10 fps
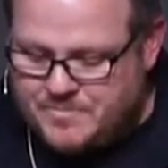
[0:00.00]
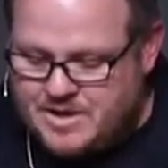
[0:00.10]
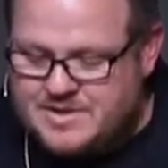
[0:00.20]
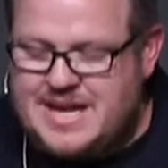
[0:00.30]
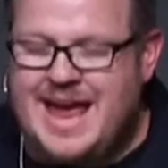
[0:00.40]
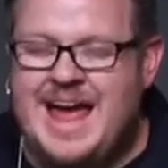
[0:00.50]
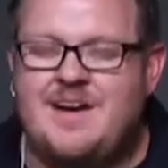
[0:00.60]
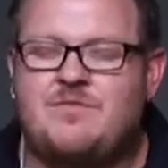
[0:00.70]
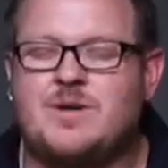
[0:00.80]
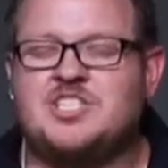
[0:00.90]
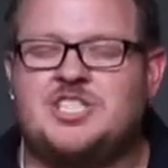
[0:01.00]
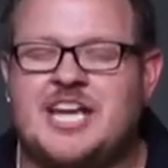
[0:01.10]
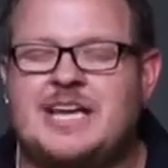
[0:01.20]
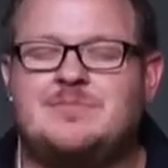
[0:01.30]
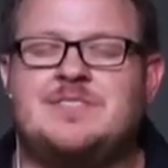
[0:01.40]
to have what
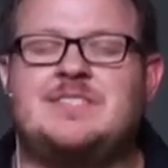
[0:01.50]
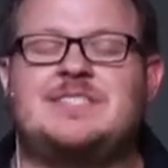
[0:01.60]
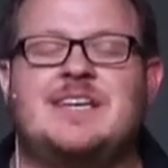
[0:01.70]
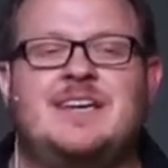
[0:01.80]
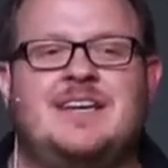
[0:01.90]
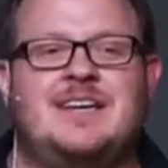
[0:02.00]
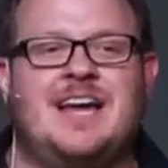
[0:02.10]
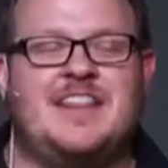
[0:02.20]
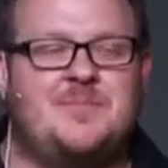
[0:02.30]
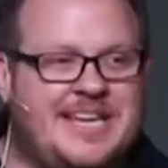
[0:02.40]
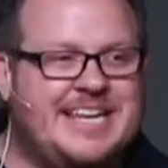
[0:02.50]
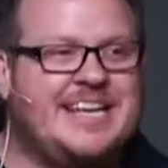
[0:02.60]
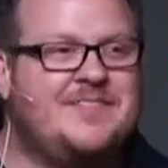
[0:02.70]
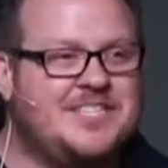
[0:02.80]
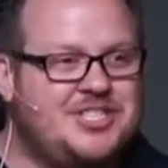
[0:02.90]
James at the beginning
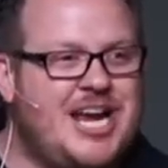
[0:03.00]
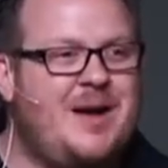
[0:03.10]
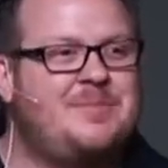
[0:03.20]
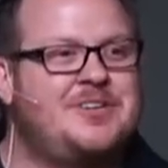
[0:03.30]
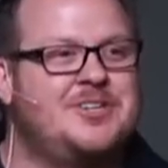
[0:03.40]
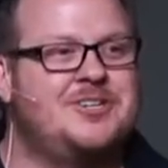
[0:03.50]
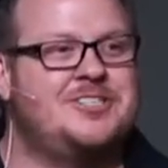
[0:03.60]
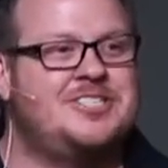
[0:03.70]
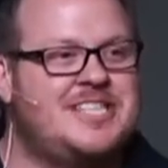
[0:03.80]
of this chapter